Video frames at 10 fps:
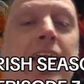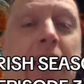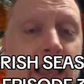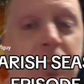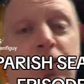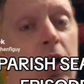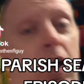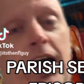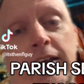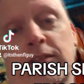
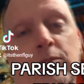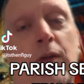Anton,